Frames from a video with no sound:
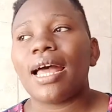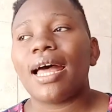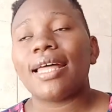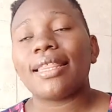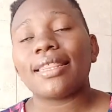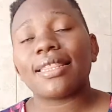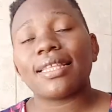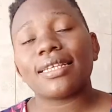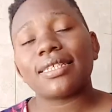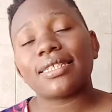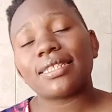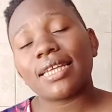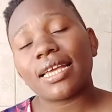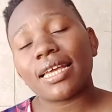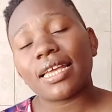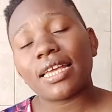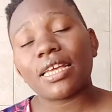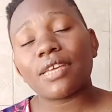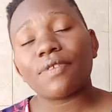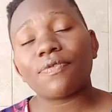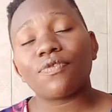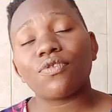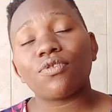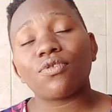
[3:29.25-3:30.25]
And they say
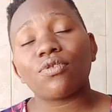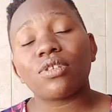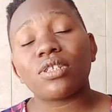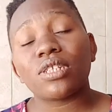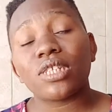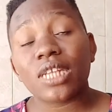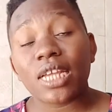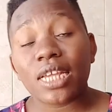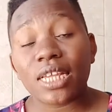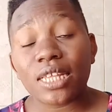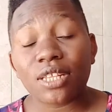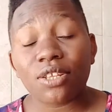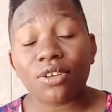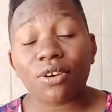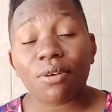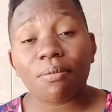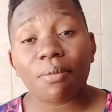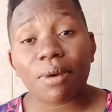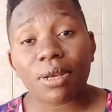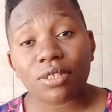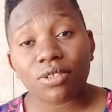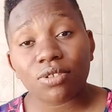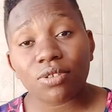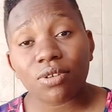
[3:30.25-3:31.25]
if you train your
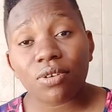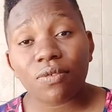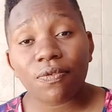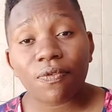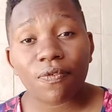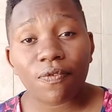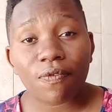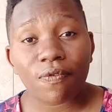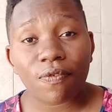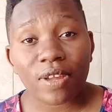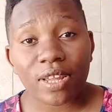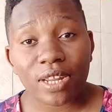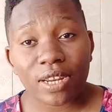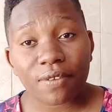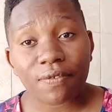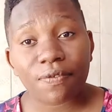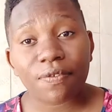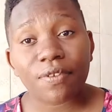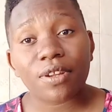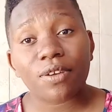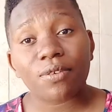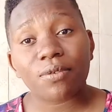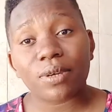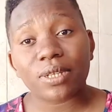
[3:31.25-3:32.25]
muscle very
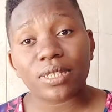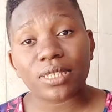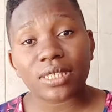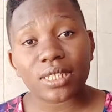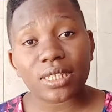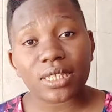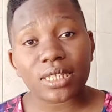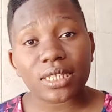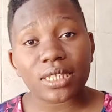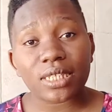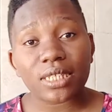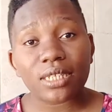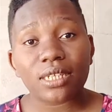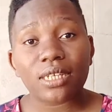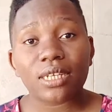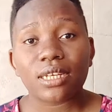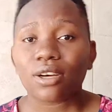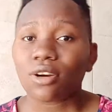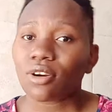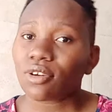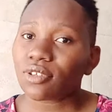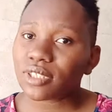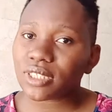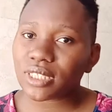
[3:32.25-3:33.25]
frequently,
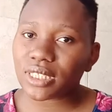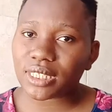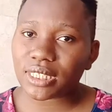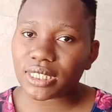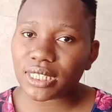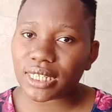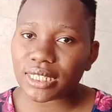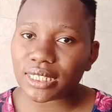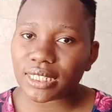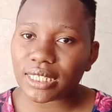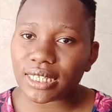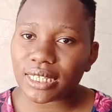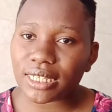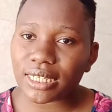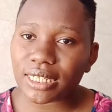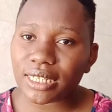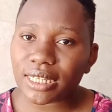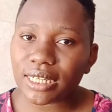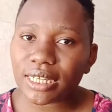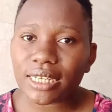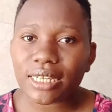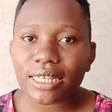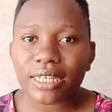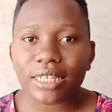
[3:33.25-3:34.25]
consistently,
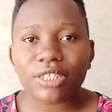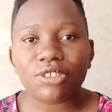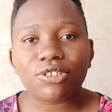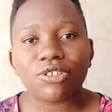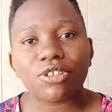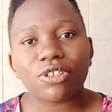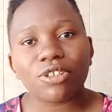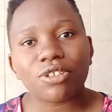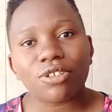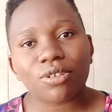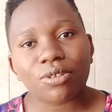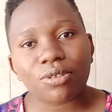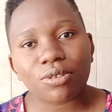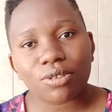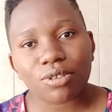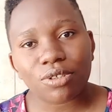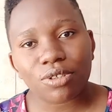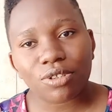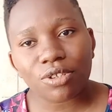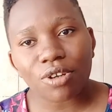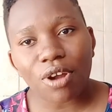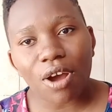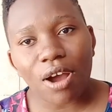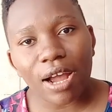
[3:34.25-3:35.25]
it will grow
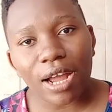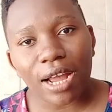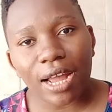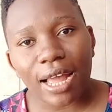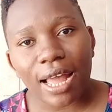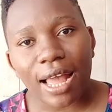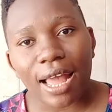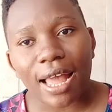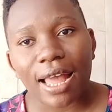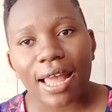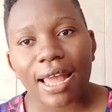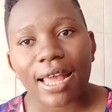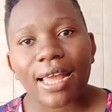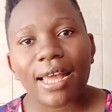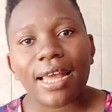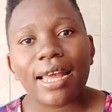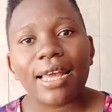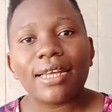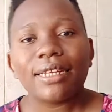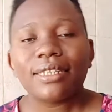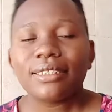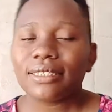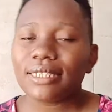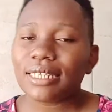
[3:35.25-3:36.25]
stronger.
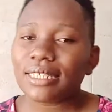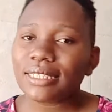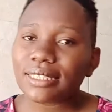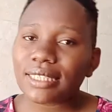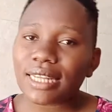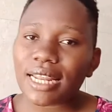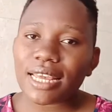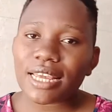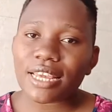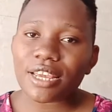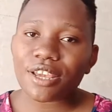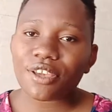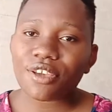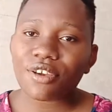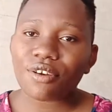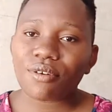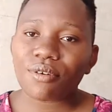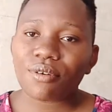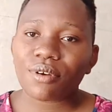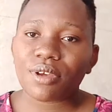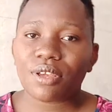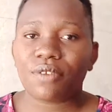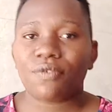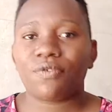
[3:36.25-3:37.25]
Just like
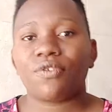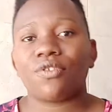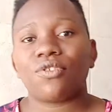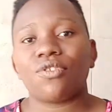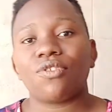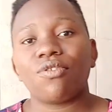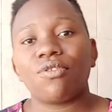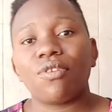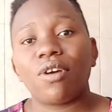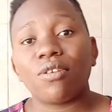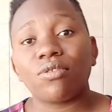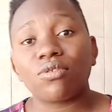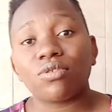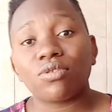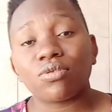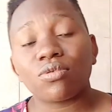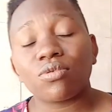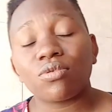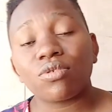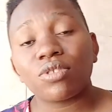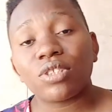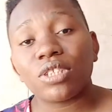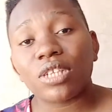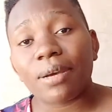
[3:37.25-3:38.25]
you, if you knew how to
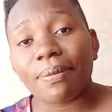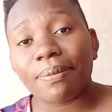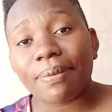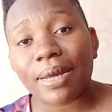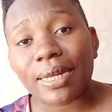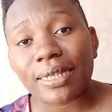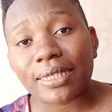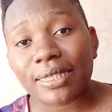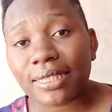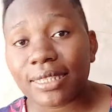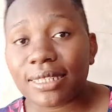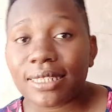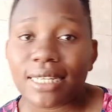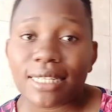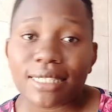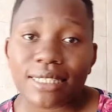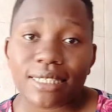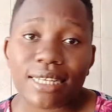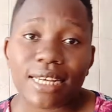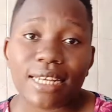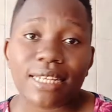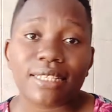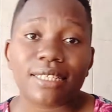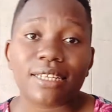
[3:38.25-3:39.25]
cook chapati 10
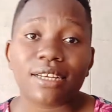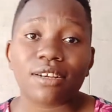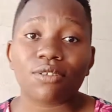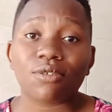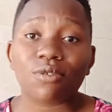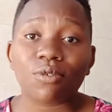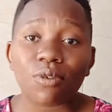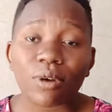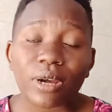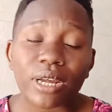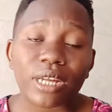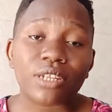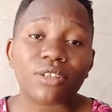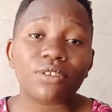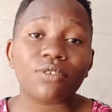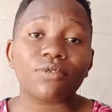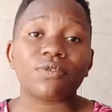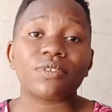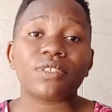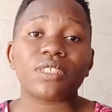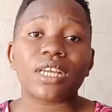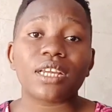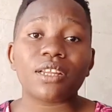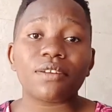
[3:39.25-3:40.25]
years ago and you've
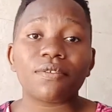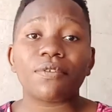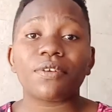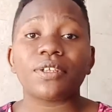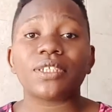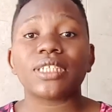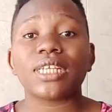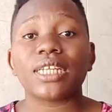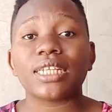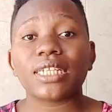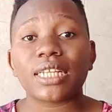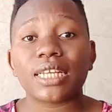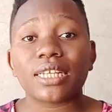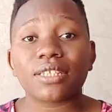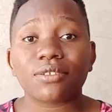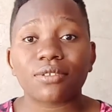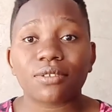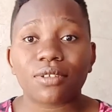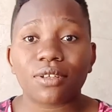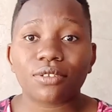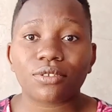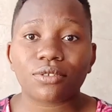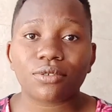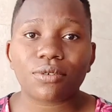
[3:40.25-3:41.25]
stayed for 10 years
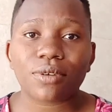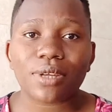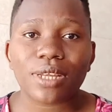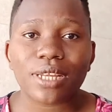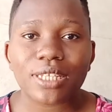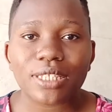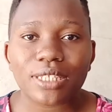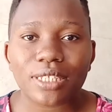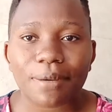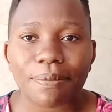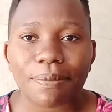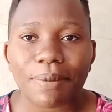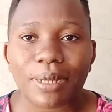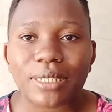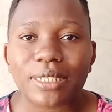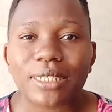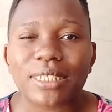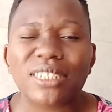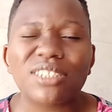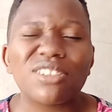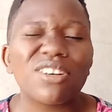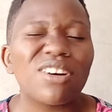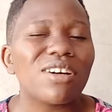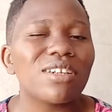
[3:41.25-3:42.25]
without cooking
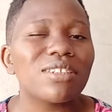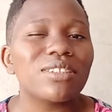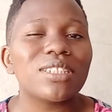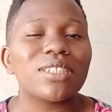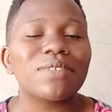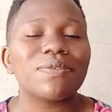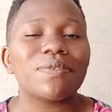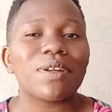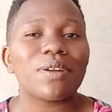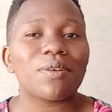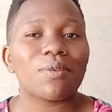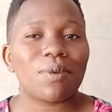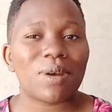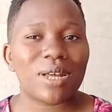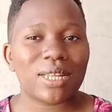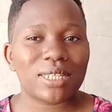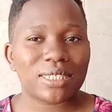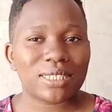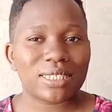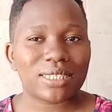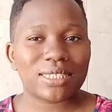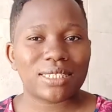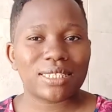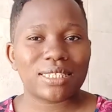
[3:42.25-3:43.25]
chapati, not even
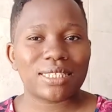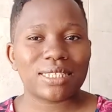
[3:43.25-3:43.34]
once,